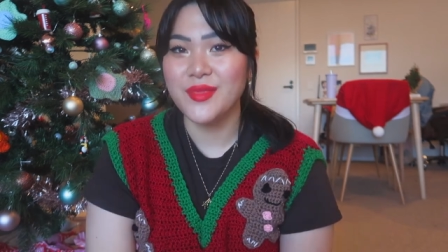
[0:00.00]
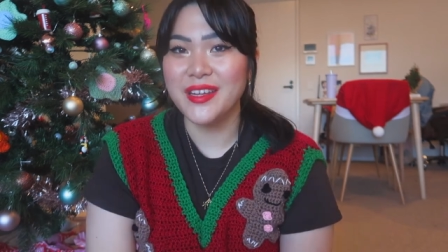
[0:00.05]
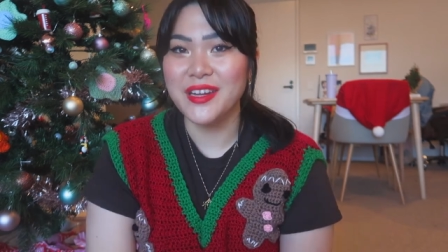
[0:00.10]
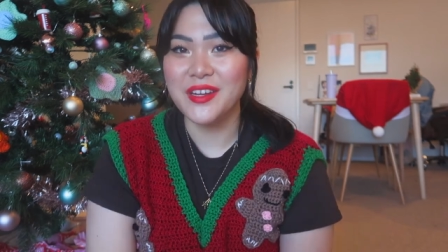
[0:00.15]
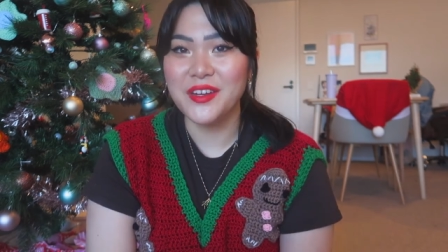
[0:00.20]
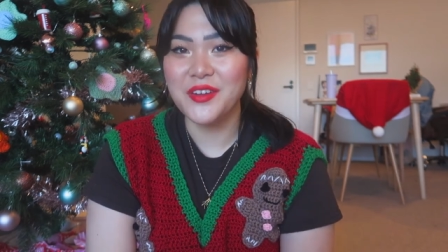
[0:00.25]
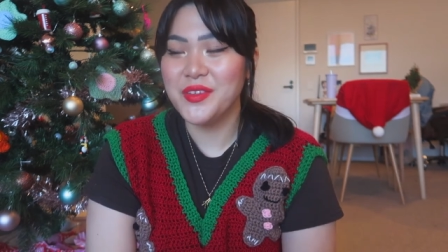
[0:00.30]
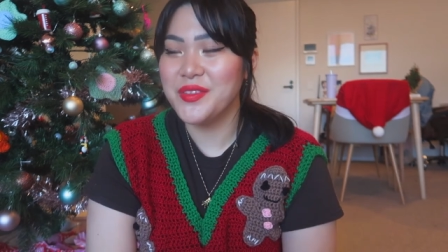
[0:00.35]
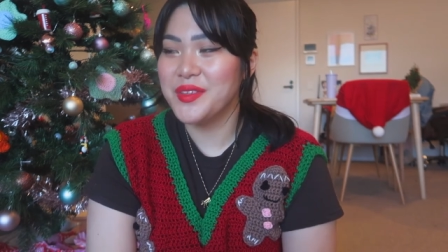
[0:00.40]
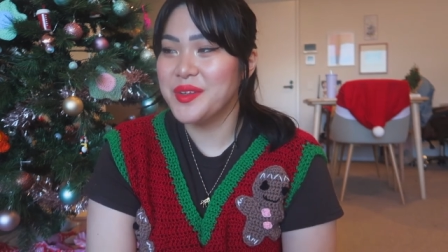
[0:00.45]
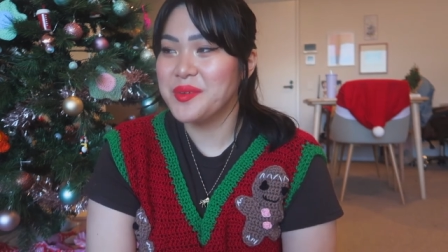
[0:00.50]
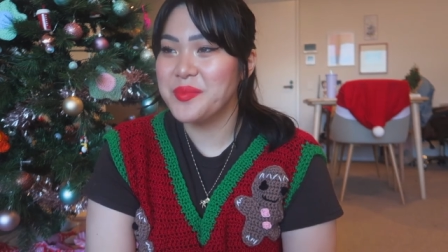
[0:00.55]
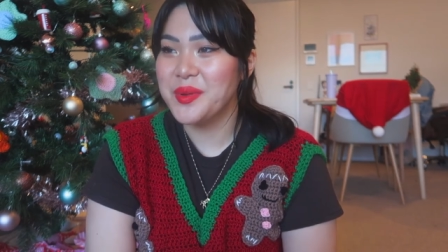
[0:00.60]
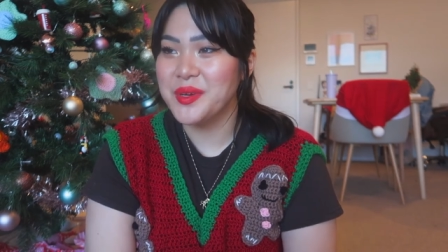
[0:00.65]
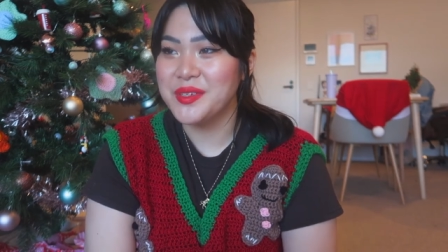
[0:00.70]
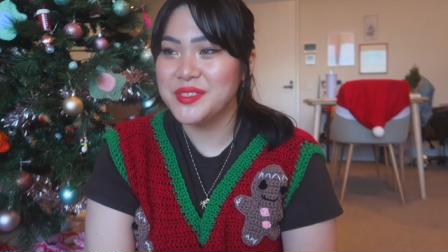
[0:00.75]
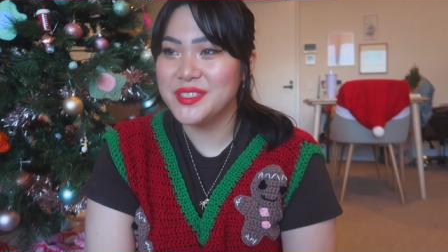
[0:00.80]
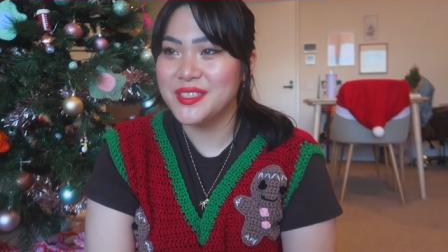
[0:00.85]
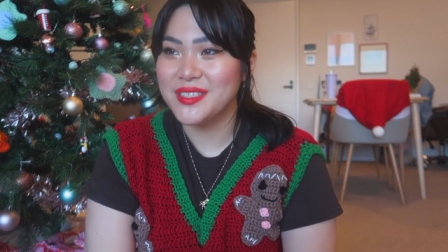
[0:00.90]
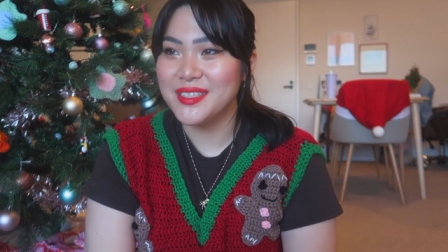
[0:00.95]
And I know that I'm
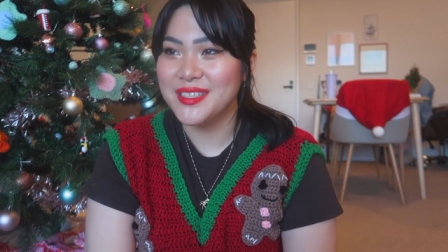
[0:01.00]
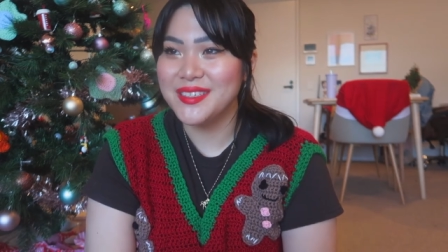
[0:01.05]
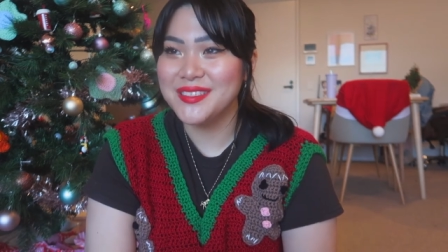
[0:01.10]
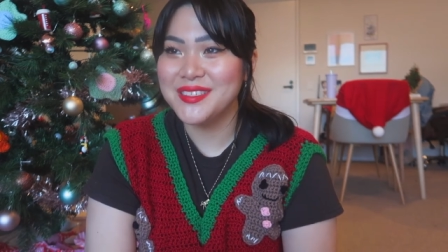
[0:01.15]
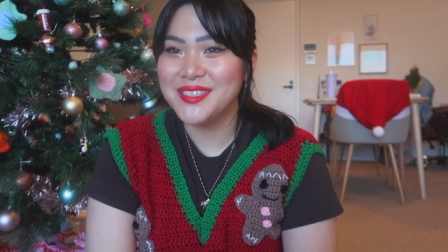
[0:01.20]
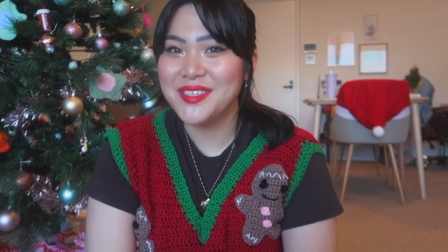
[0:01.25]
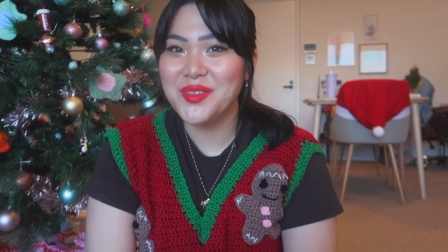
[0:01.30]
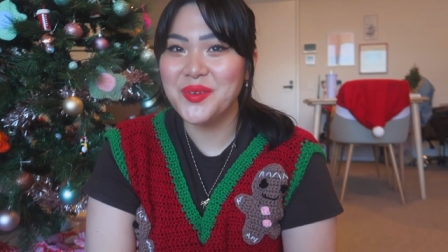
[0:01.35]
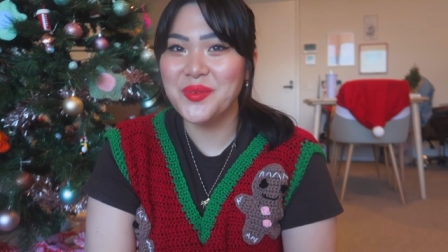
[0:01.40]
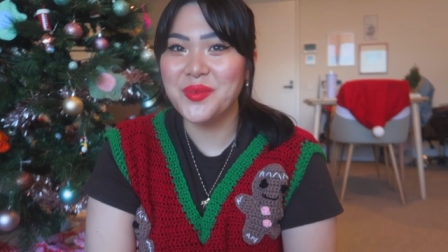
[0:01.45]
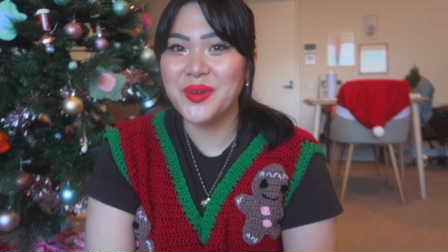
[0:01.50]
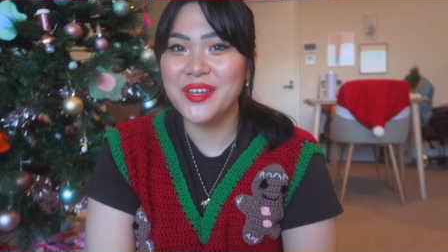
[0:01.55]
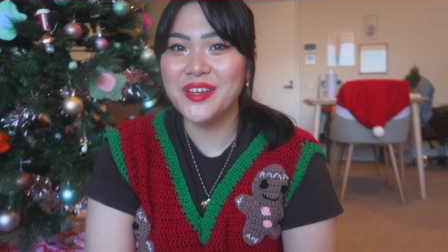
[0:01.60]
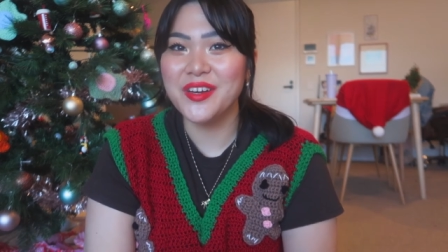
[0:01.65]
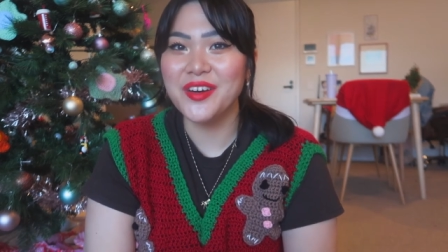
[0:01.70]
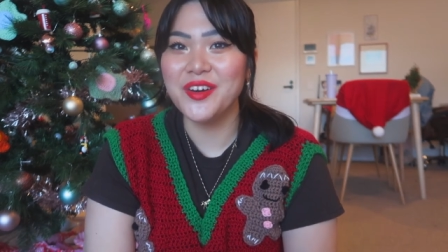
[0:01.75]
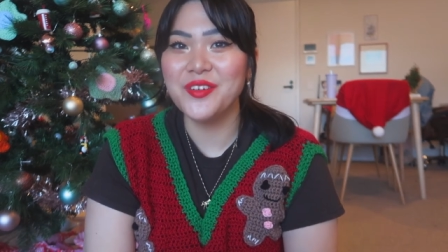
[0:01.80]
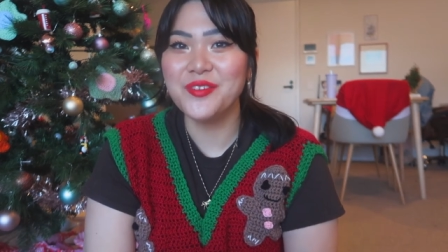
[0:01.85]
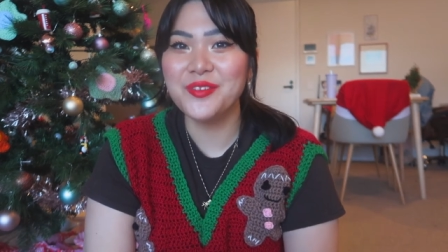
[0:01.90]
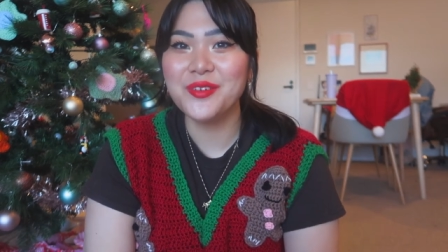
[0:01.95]
posting this the week
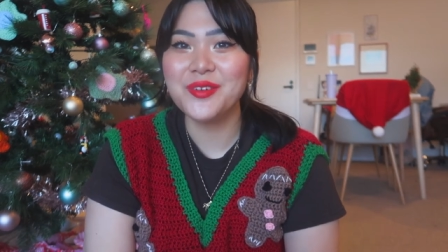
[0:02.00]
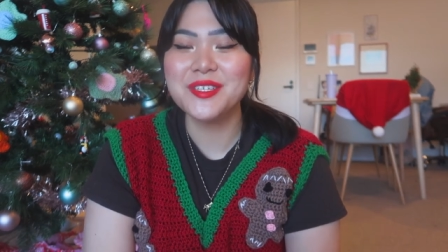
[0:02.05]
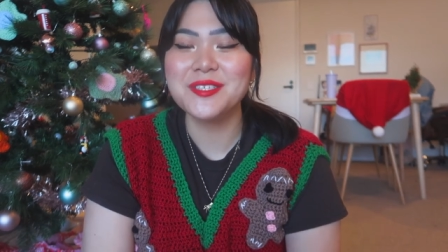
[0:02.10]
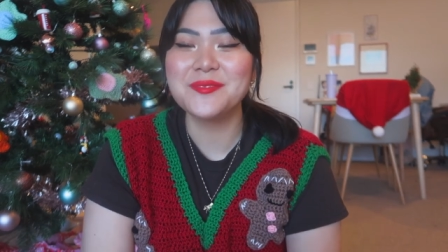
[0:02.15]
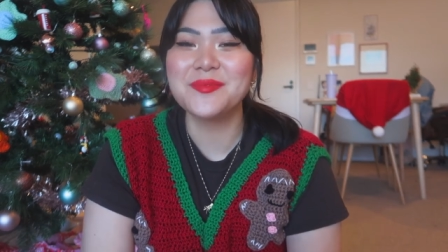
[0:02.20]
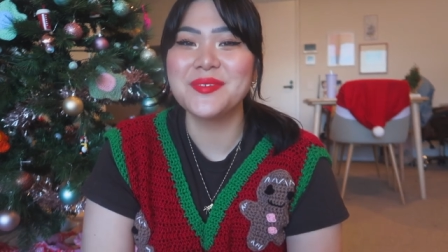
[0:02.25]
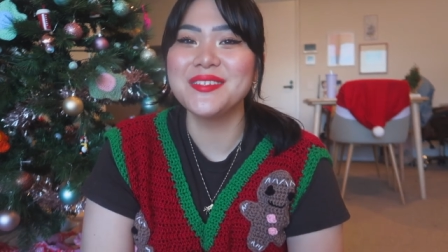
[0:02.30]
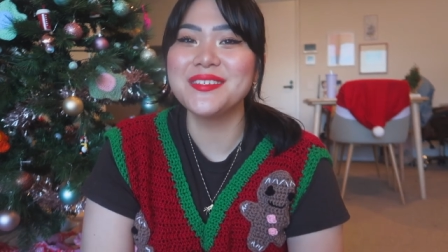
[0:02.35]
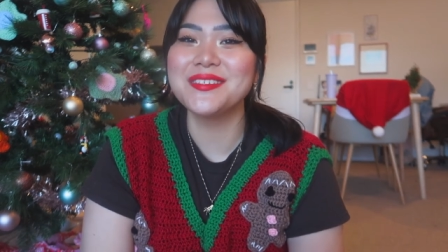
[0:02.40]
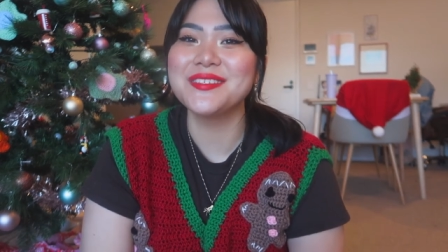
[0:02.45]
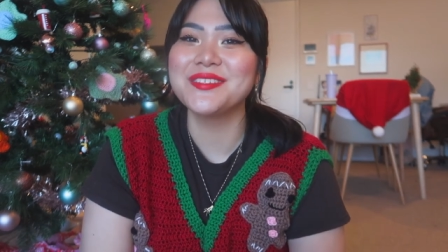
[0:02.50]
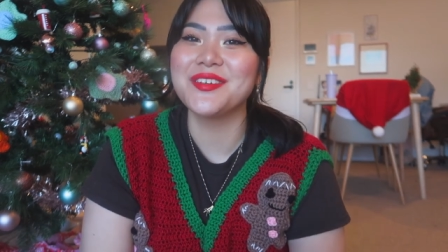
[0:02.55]
of Christmas,